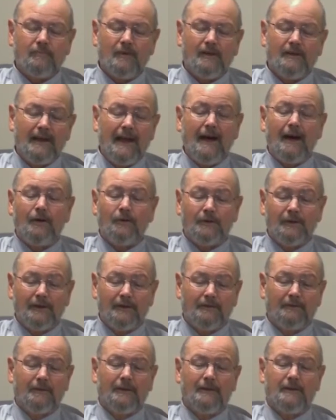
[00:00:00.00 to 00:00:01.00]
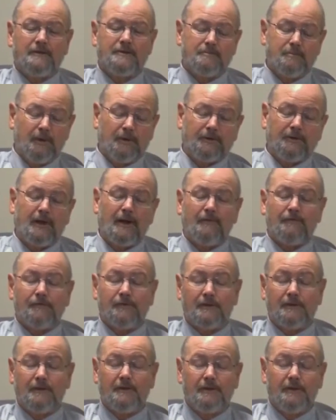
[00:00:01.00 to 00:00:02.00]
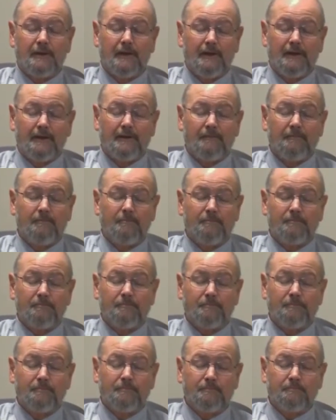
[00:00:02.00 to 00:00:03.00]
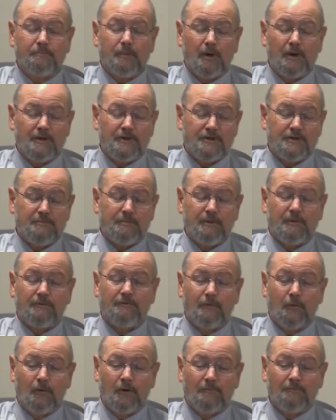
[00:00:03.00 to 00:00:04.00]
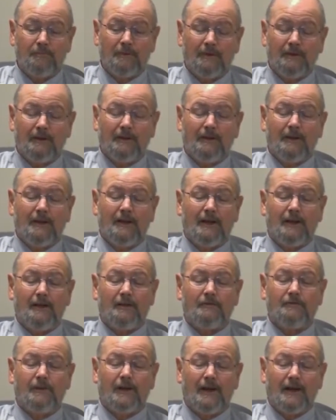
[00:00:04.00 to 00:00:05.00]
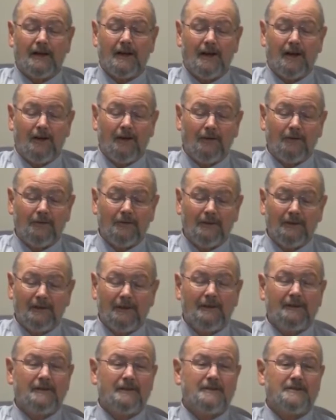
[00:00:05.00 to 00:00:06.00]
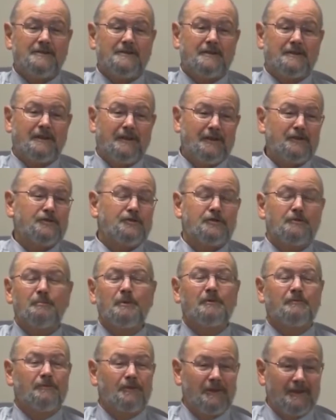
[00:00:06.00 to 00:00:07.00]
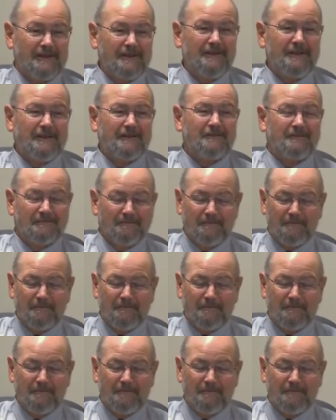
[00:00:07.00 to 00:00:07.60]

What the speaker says: Now it's built off the participial form of akal, is an instrument for eating.